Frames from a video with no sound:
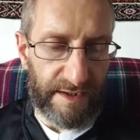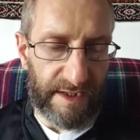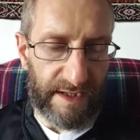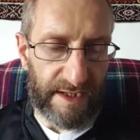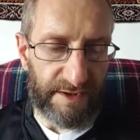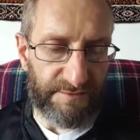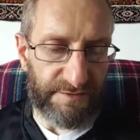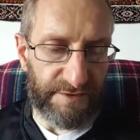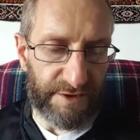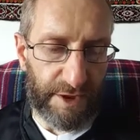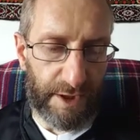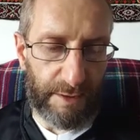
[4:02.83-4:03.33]

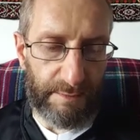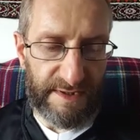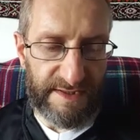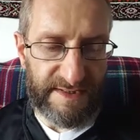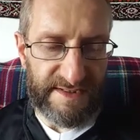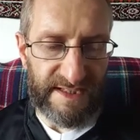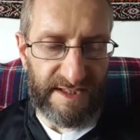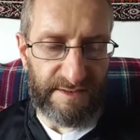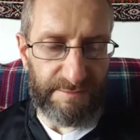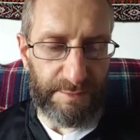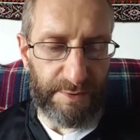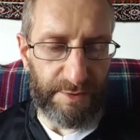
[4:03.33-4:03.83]
And for
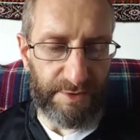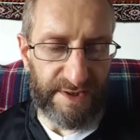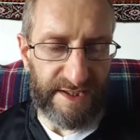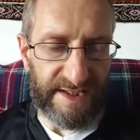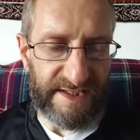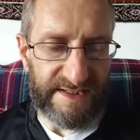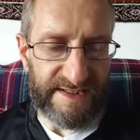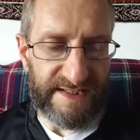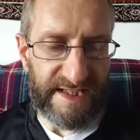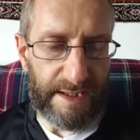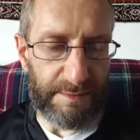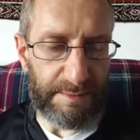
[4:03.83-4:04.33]
comments I put,
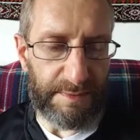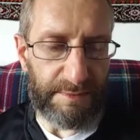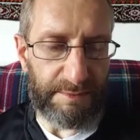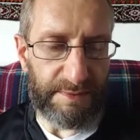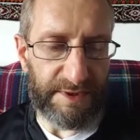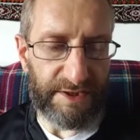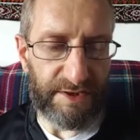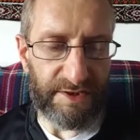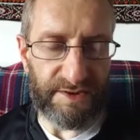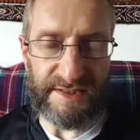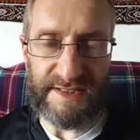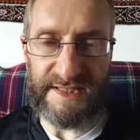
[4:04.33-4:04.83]
he's happy
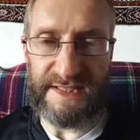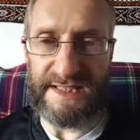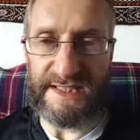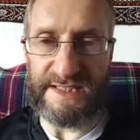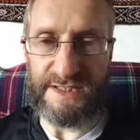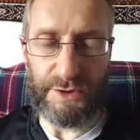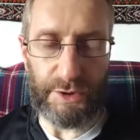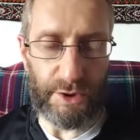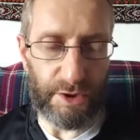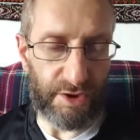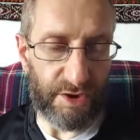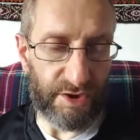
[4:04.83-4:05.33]
because he is
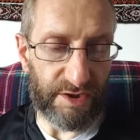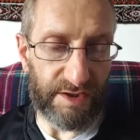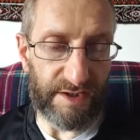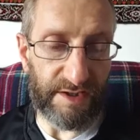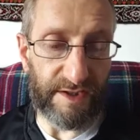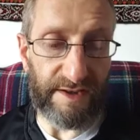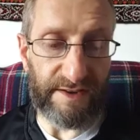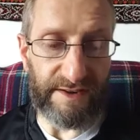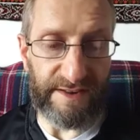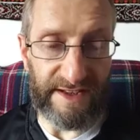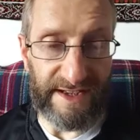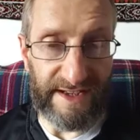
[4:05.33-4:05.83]
no
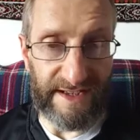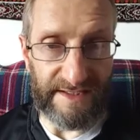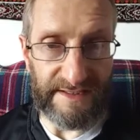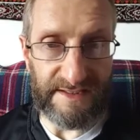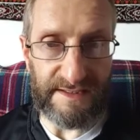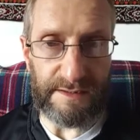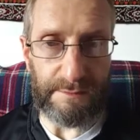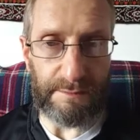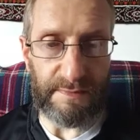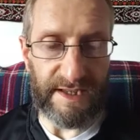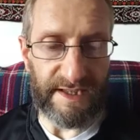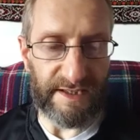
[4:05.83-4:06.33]
longer that
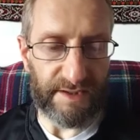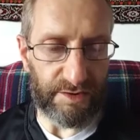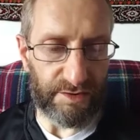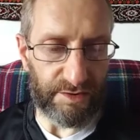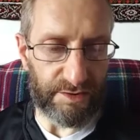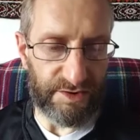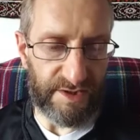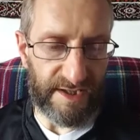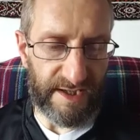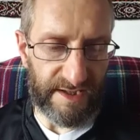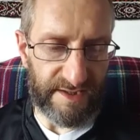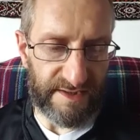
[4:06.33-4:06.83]
Michael
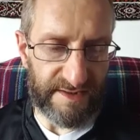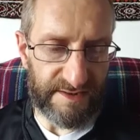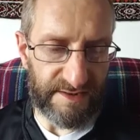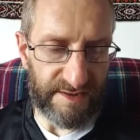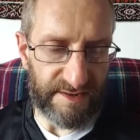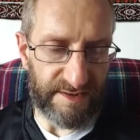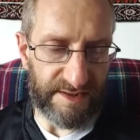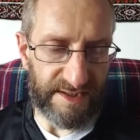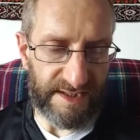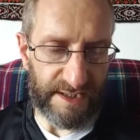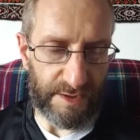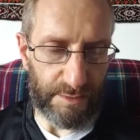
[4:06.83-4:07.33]

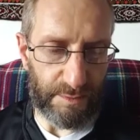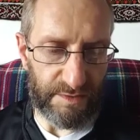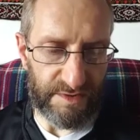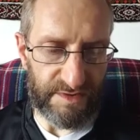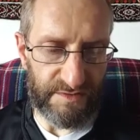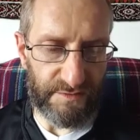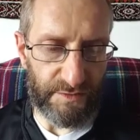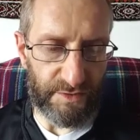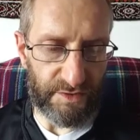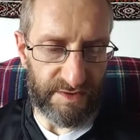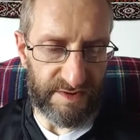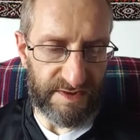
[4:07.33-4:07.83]
Jackson that he was
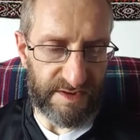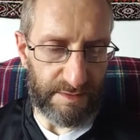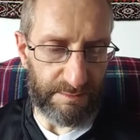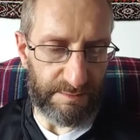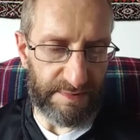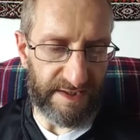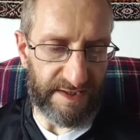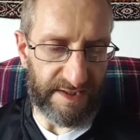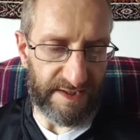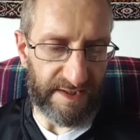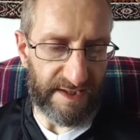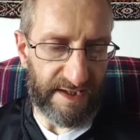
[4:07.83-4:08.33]
forced to
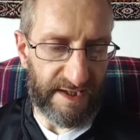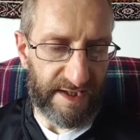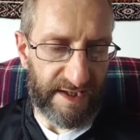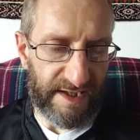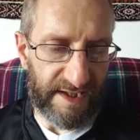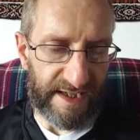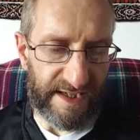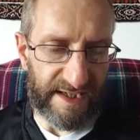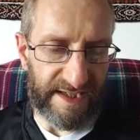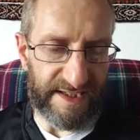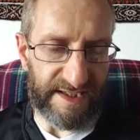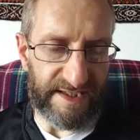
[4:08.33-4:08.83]
be,
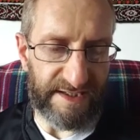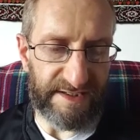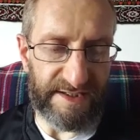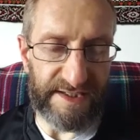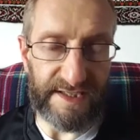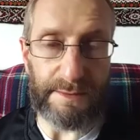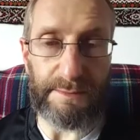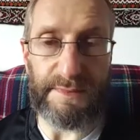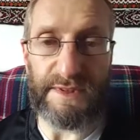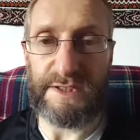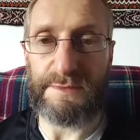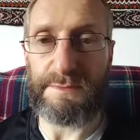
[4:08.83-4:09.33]
i.e.
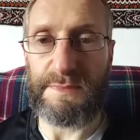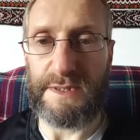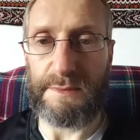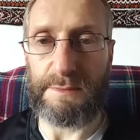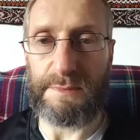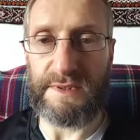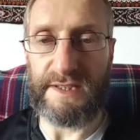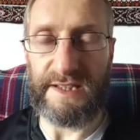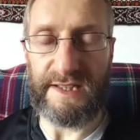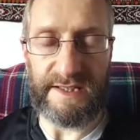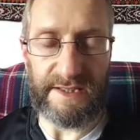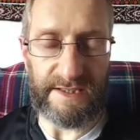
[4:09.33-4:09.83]
the image
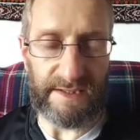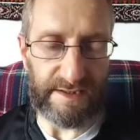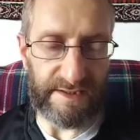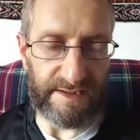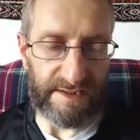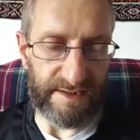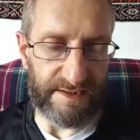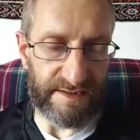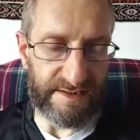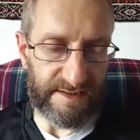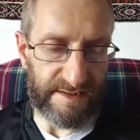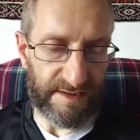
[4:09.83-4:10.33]
people
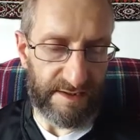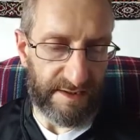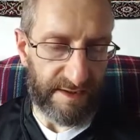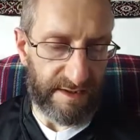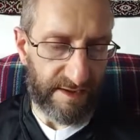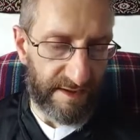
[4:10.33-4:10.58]
idolise.